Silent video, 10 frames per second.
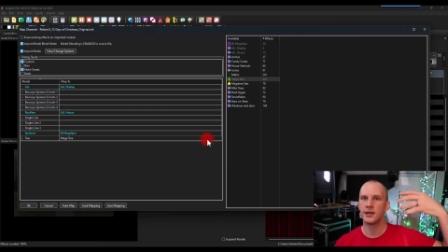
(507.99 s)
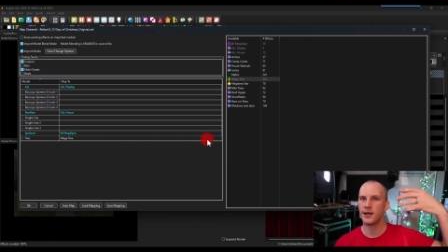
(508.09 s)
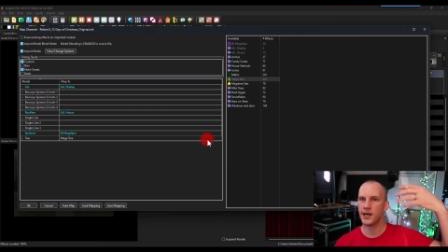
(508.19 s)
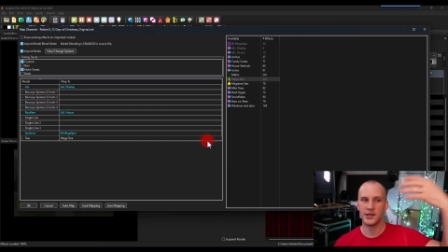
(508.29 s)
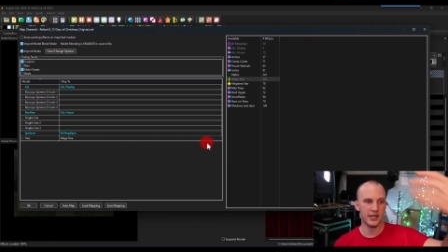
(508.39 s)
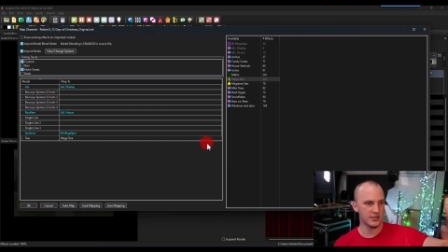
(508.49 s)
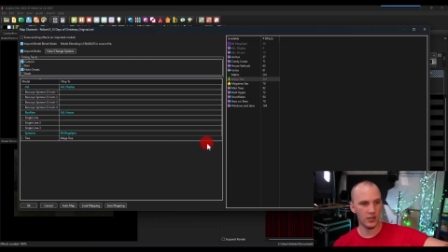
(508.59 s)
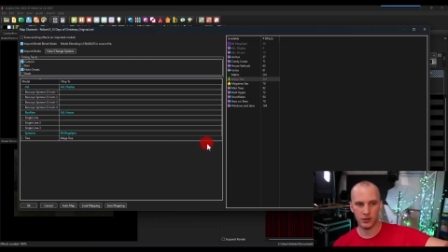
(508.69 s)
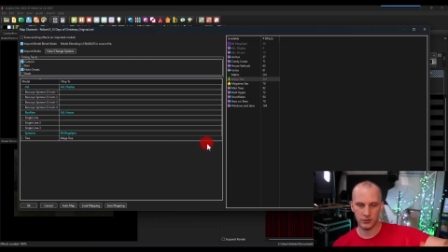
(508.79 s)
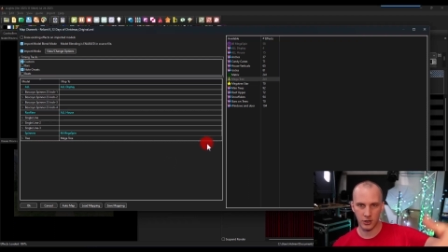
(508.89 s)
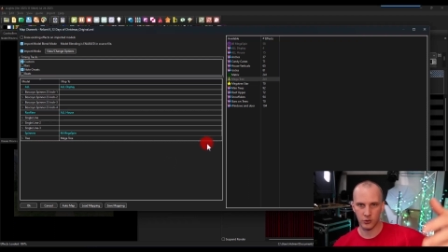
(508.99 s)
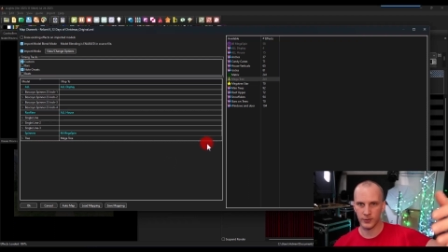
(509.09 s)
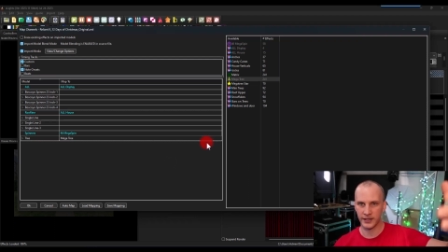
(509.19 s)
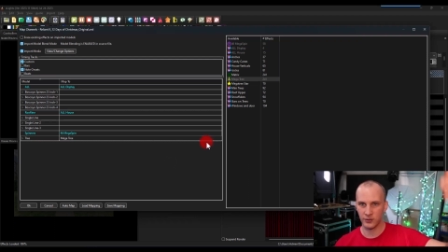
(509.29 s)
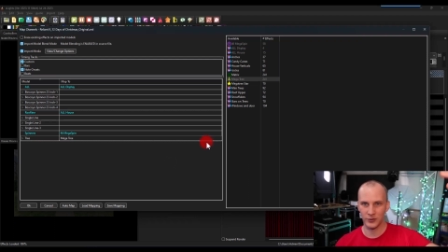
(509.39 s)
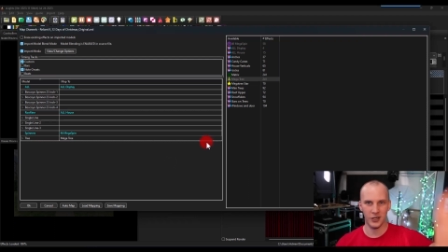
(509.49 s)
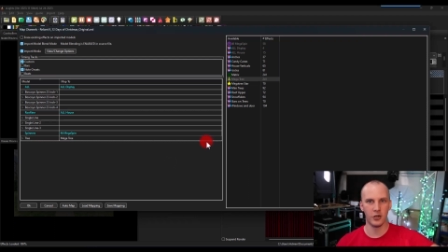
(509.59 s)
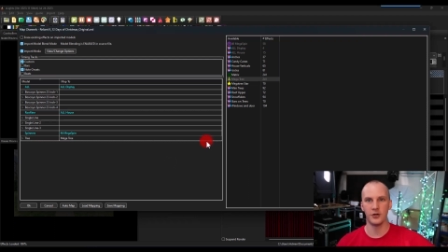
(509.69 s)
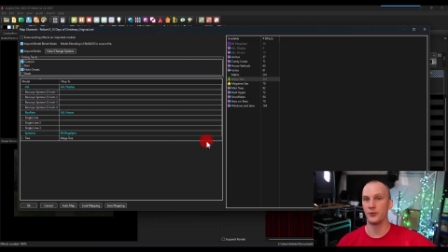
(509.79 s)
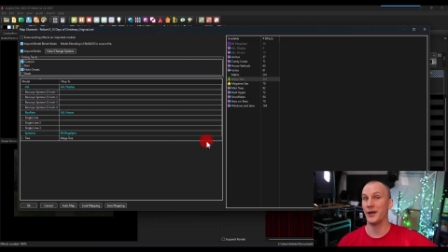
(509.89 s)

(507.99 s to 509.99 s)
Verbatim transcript: and then it's all already recalls what